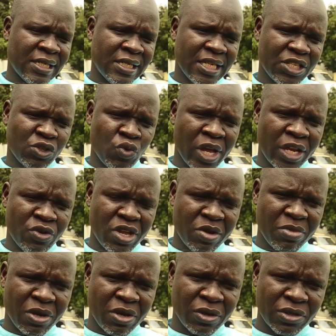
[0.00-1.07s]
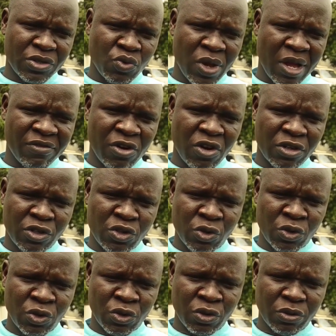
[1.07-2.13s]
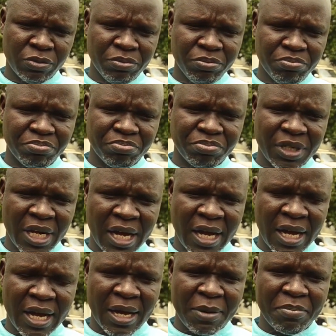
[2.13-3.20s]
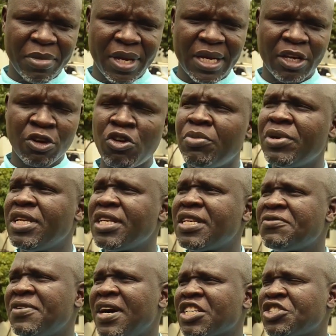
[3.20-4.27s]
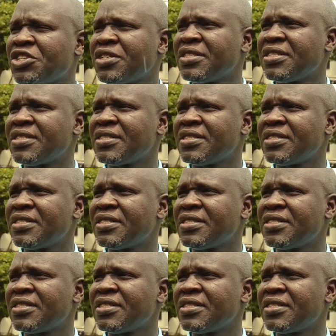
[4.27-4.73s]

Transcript: This we are doing because we have gone to uh, many community functions,